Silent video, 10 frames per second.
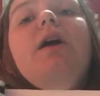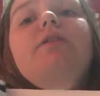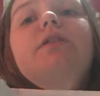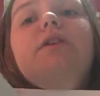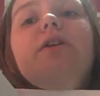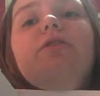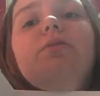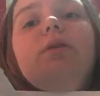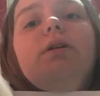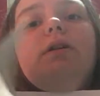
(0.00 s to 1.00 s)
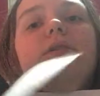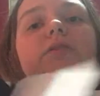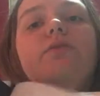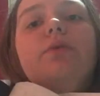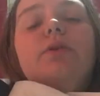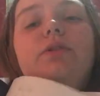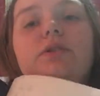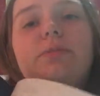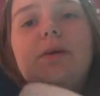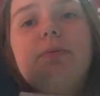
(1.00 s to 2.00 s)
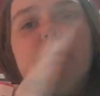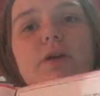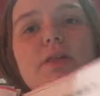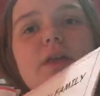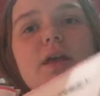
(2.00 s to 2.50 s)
And then the other one is for this paper. And